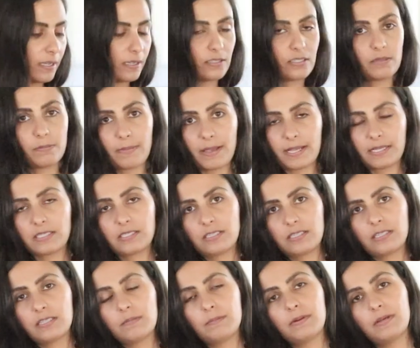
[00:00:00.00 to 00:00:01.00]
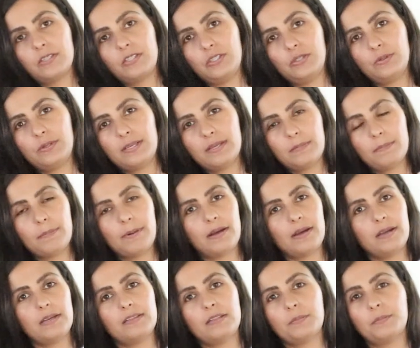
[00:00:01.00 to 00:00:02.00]
and smashed it, but you can
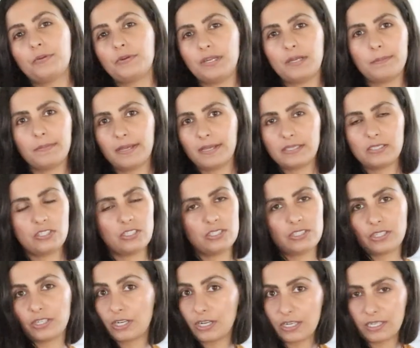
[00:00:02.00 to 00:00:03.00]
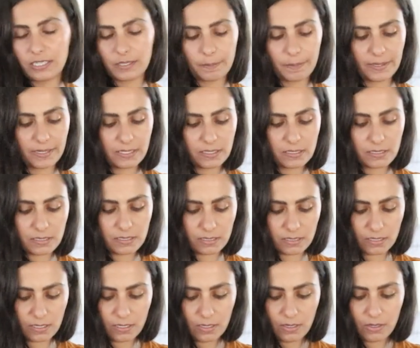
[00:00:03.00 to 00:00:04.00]
buy the pre-made ginger garlic
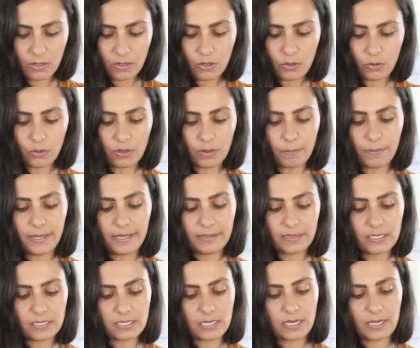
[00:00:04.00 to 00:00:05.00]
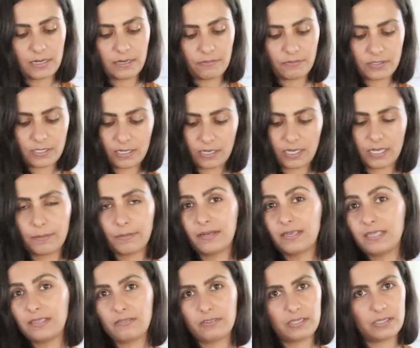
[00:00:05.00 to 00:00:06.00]
paste or make this ahead of time and
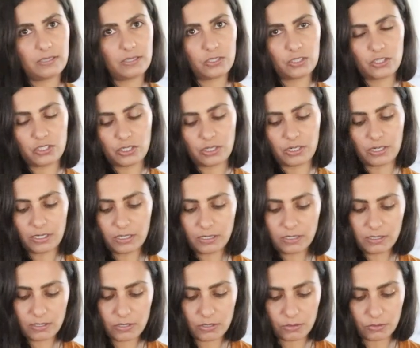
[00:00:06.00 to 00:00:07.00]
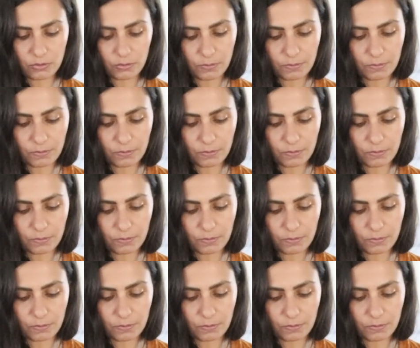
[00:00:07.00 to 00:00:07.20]
leave it in the jar. So